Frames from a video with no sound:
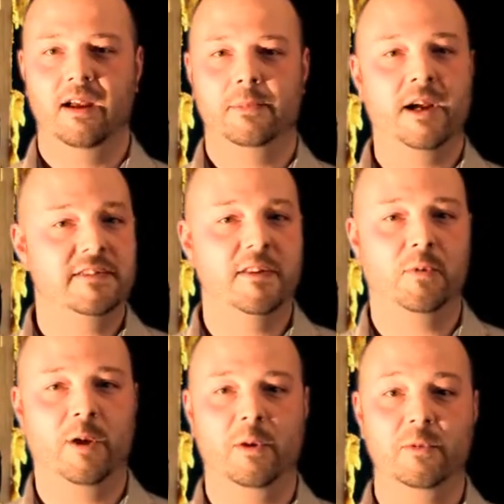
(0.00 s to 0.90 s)
Part of the
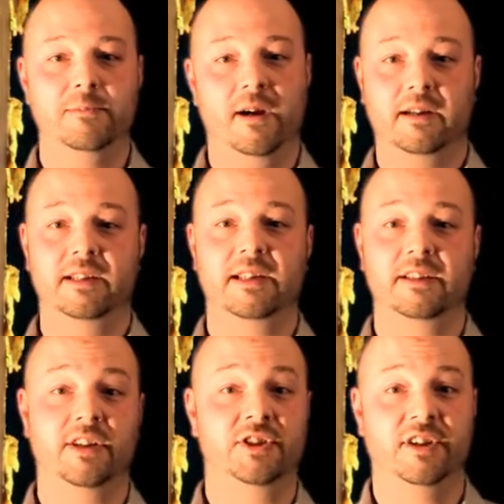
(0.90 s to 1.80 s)
problem was marketing
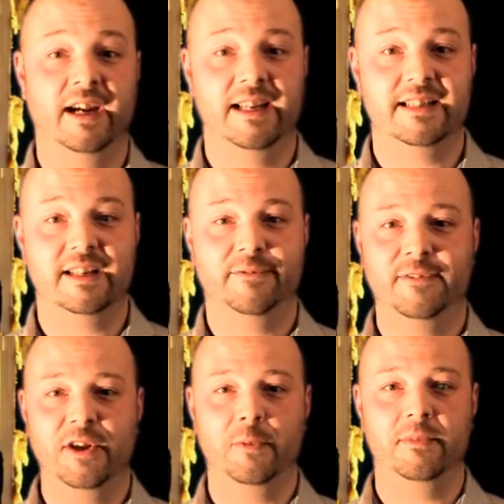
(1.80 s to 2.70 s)
such a nihilistic
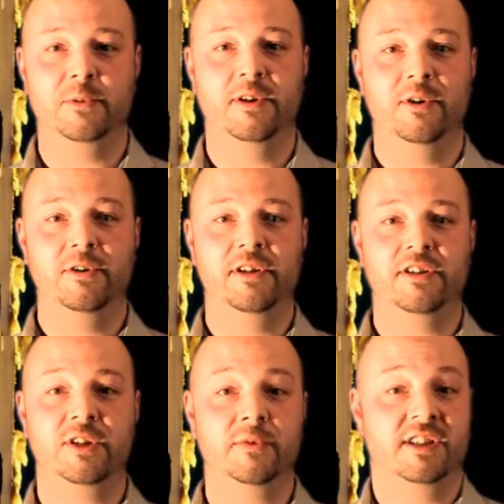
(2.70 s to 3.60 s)
film to an
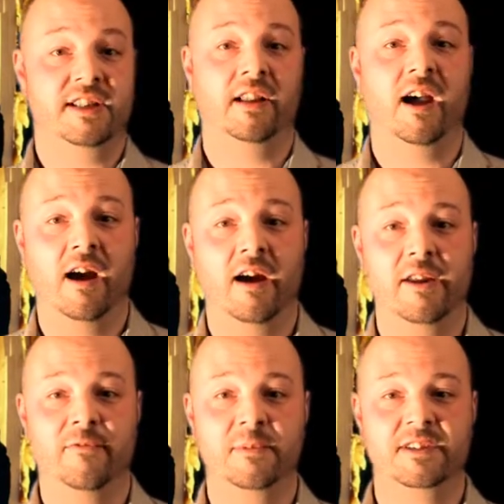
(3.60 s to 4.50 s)
audience who was still
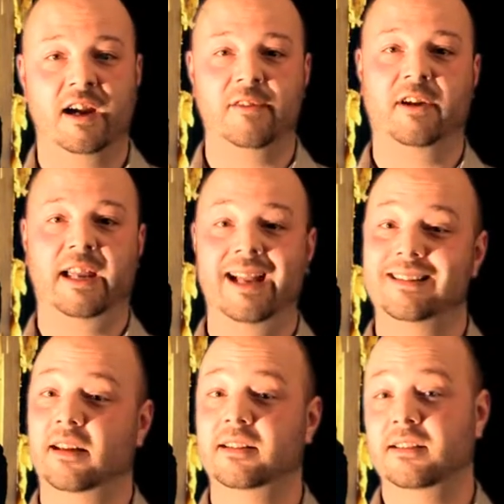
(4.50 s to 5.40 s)
high from sci-fi
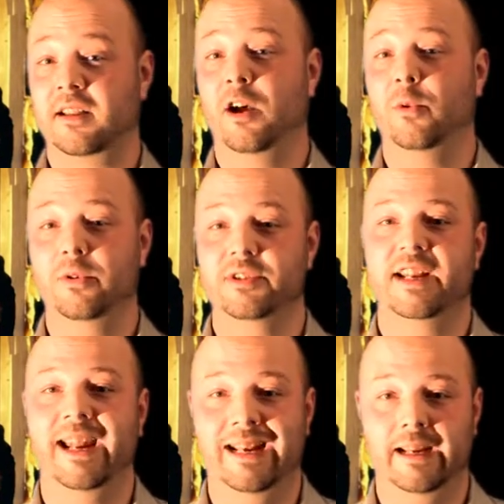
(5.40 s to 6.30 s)
hits like Star Wars
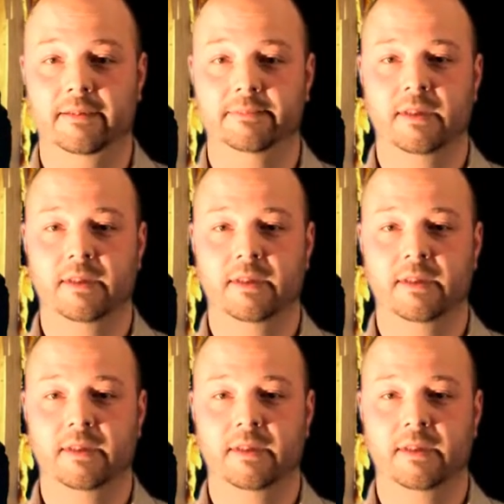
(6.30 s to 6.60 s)
and Alien.